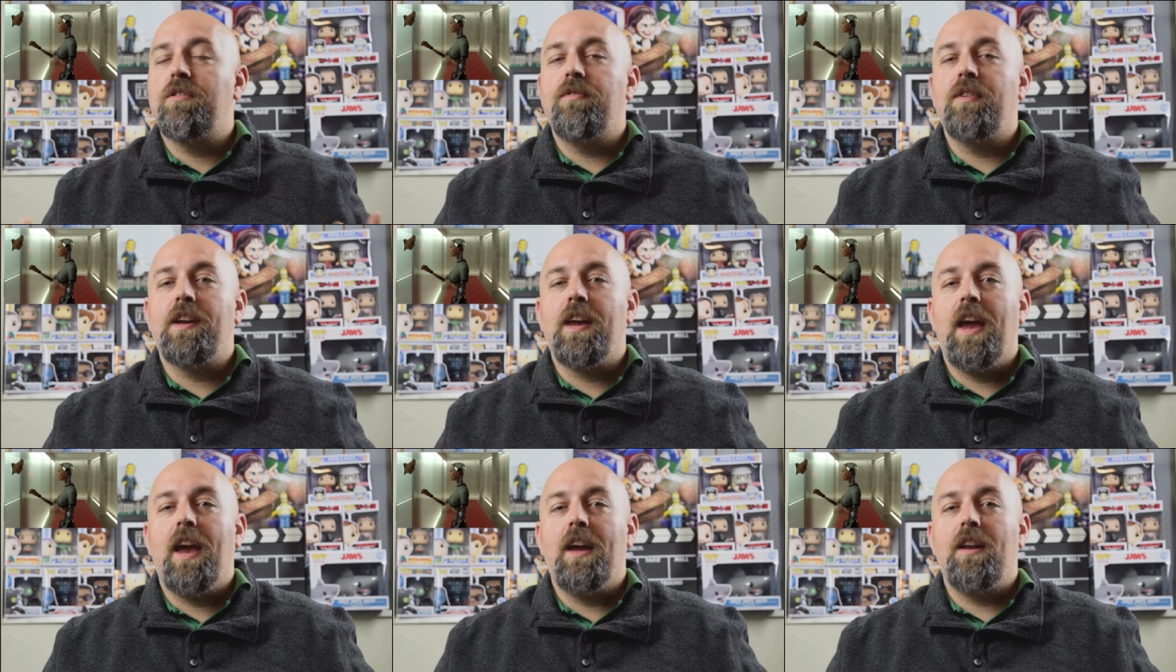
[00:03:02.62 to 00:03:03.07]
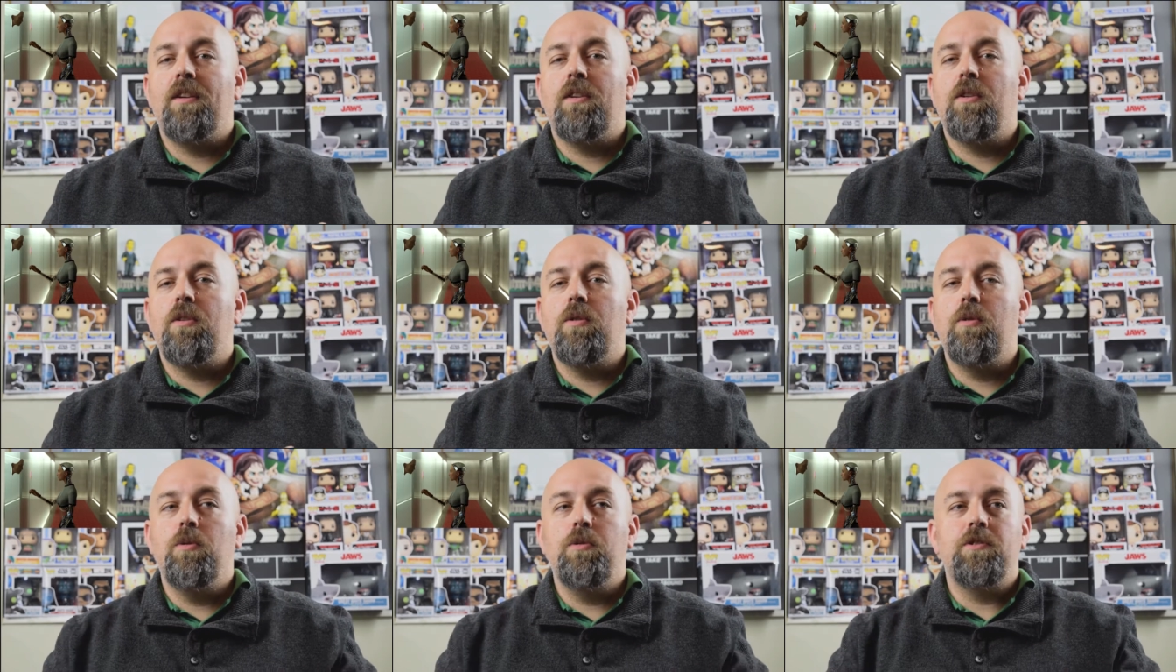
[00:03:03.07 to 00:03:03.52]

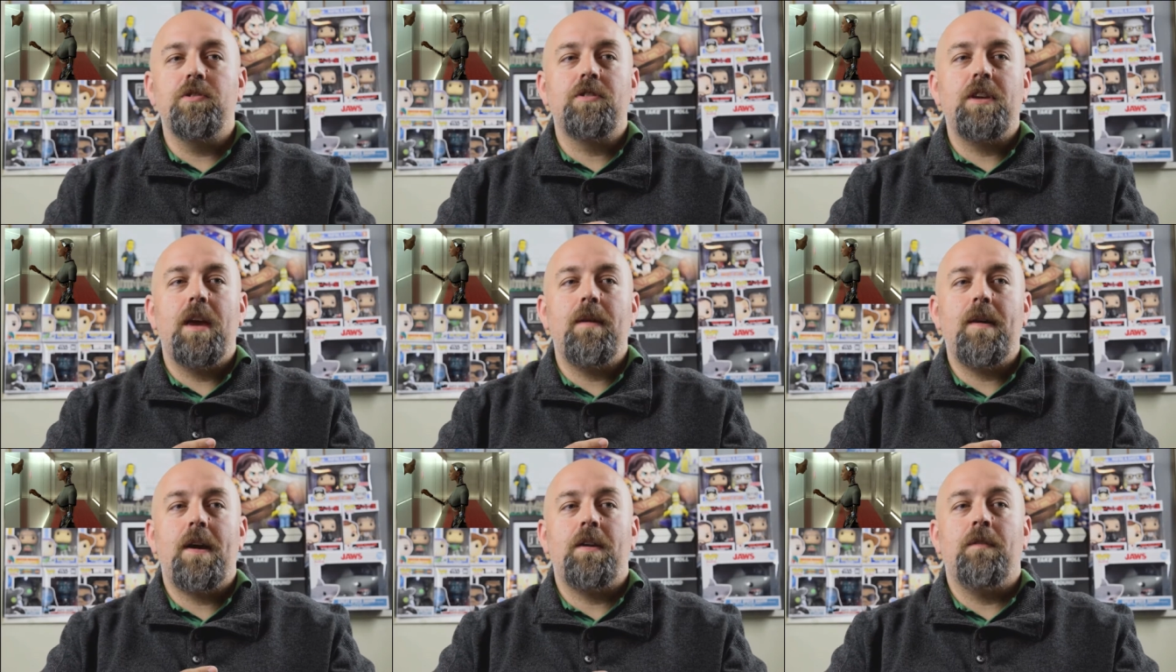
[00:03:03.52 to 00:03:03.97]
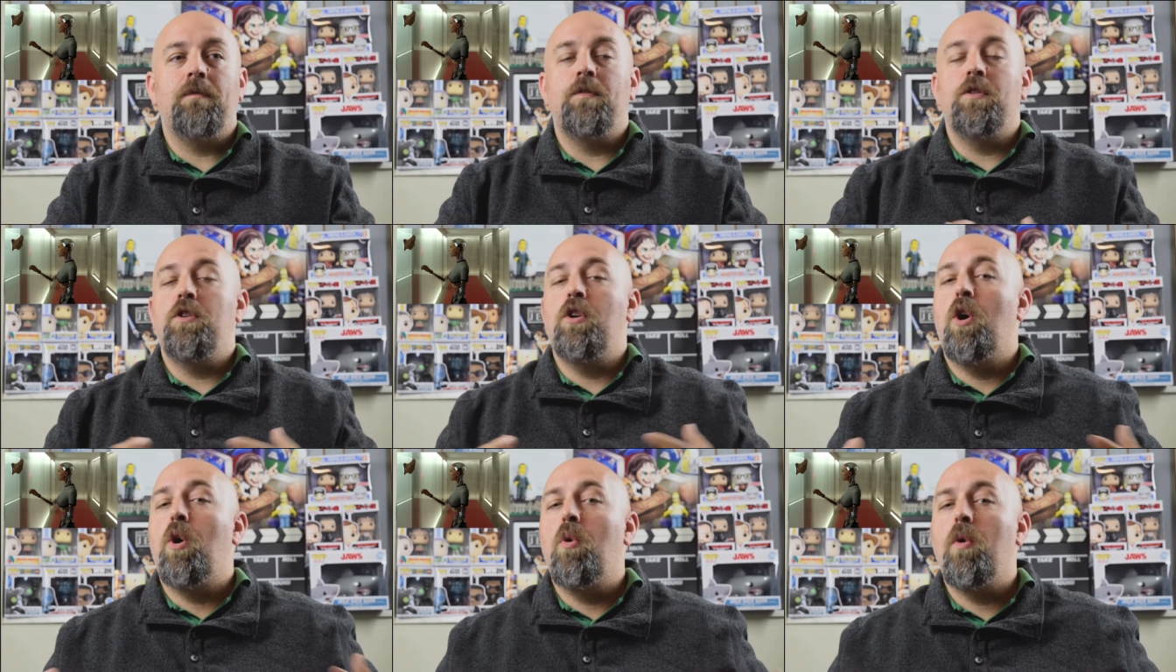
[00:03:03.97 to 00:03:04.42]
Vikander, who just came out of
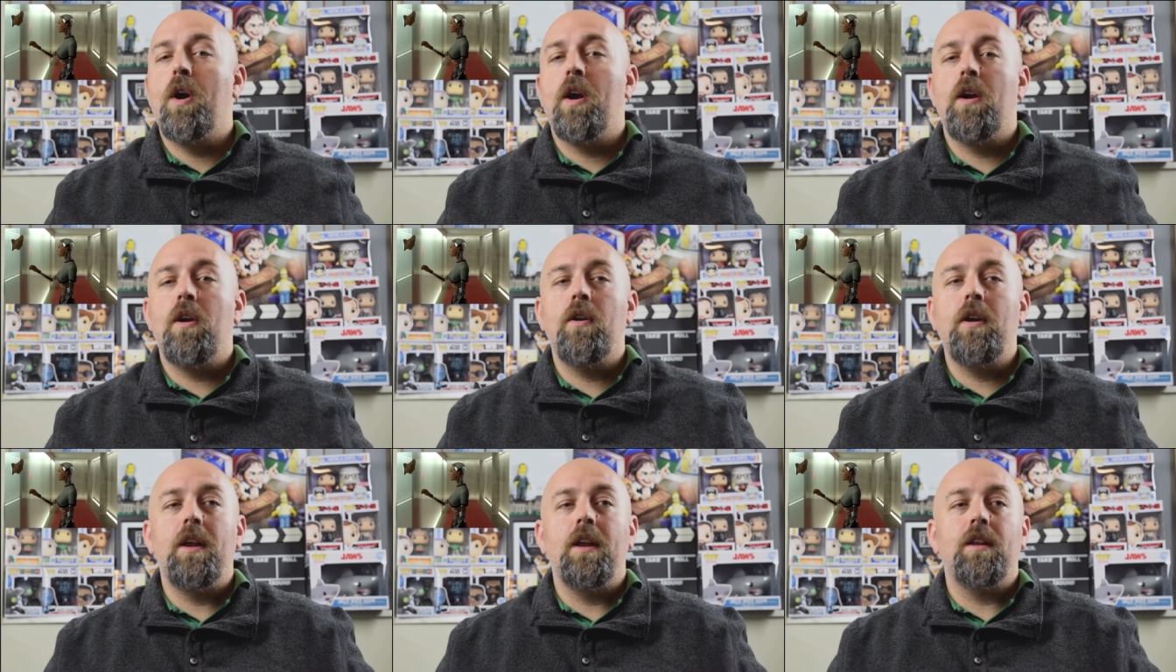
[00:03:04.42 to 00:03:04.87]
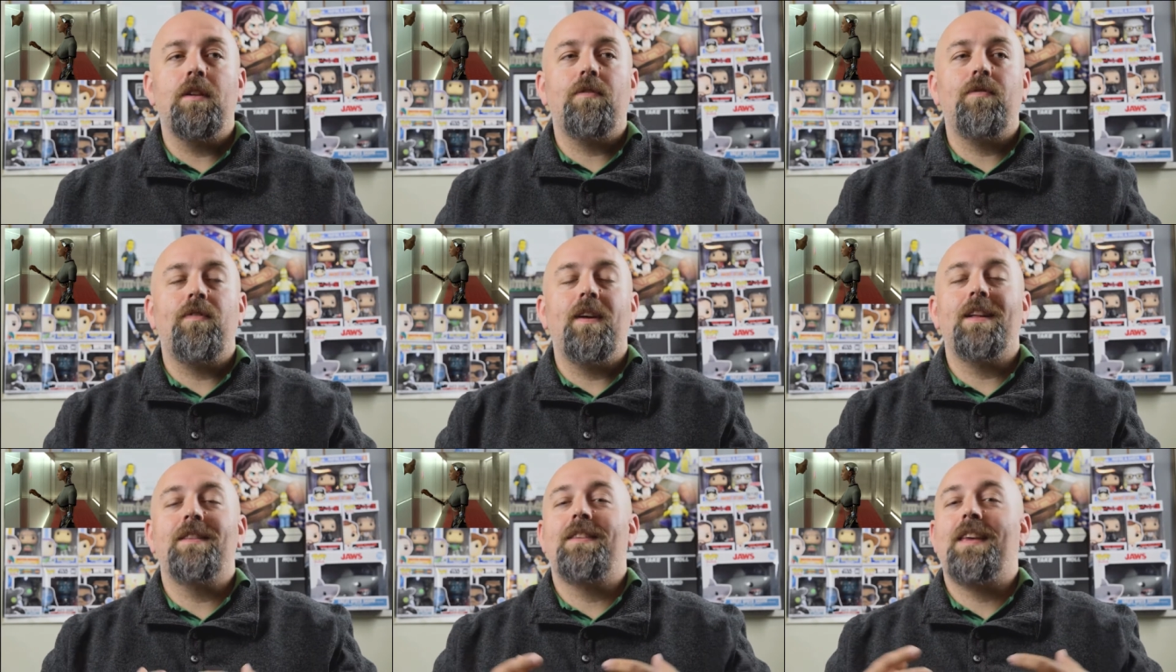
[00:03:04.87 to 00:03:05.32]
nowhere and is
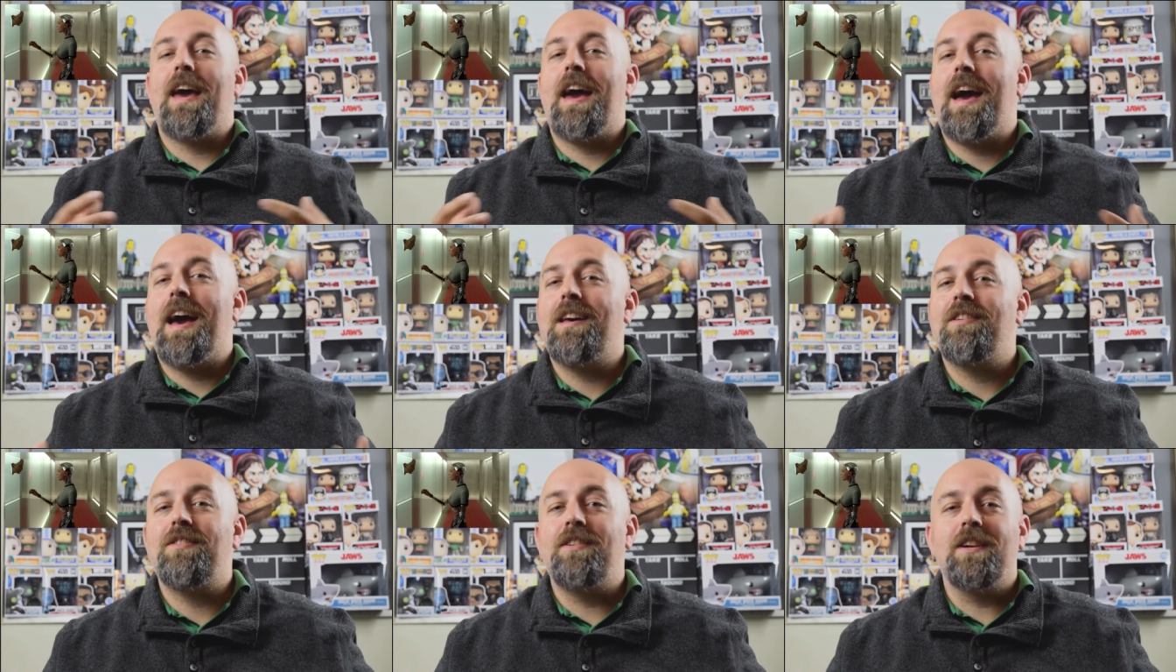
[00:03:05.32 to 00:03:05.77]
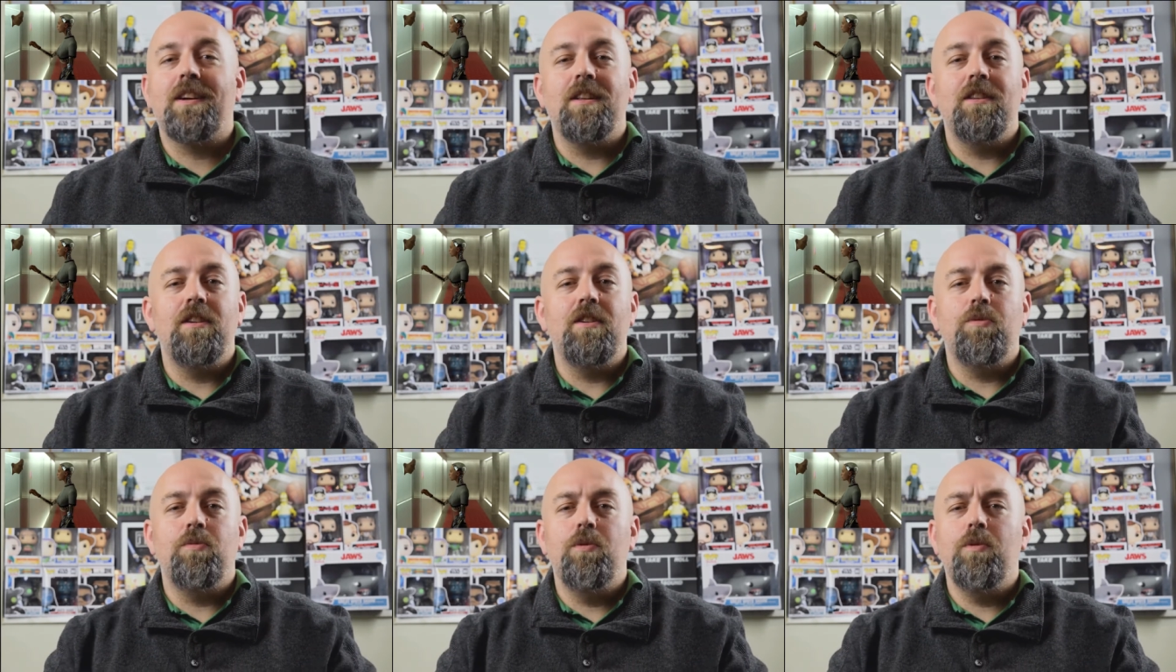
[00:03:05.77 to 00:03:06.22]
fantastic in
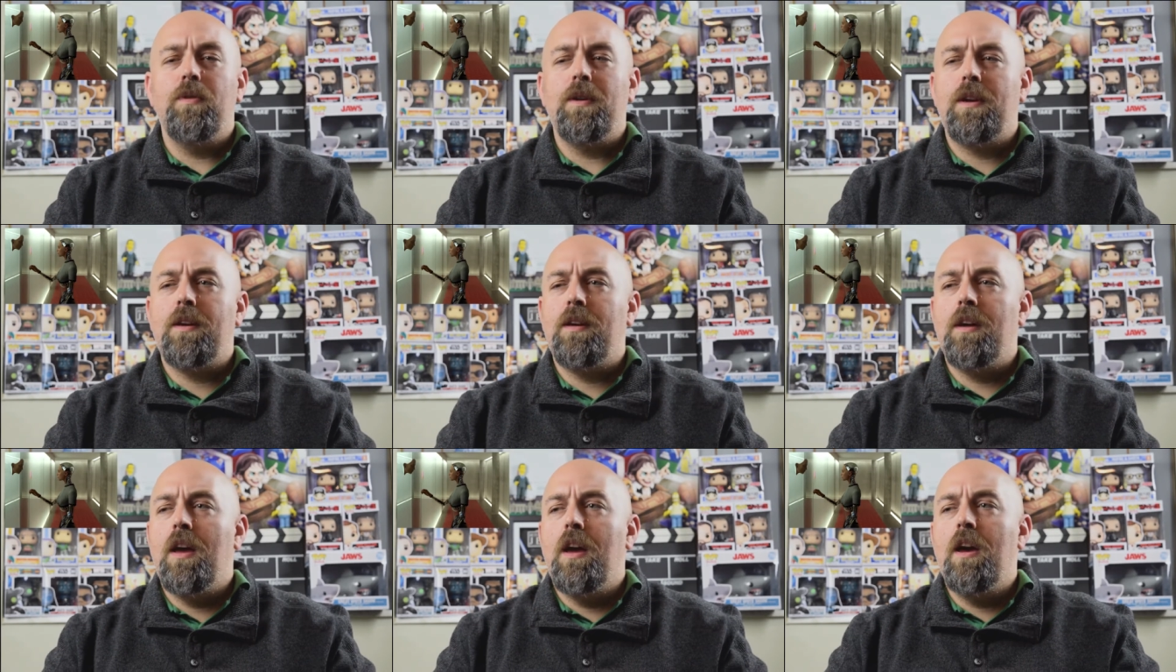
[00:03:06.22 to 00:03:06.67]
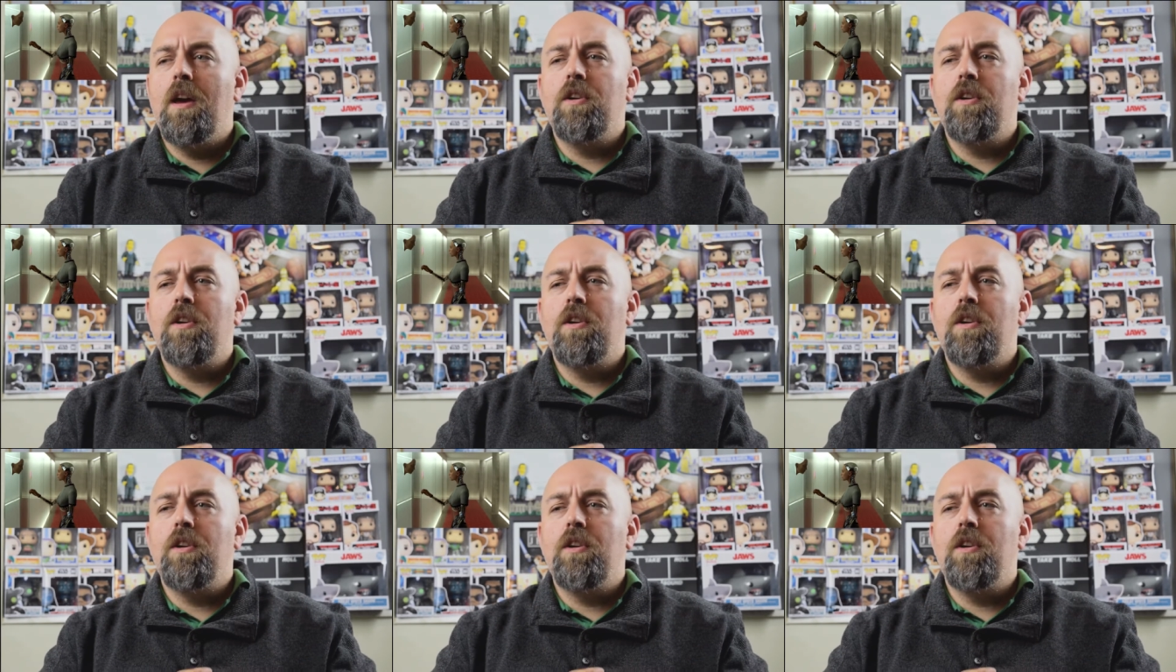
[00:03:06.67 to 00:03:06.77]
this movie.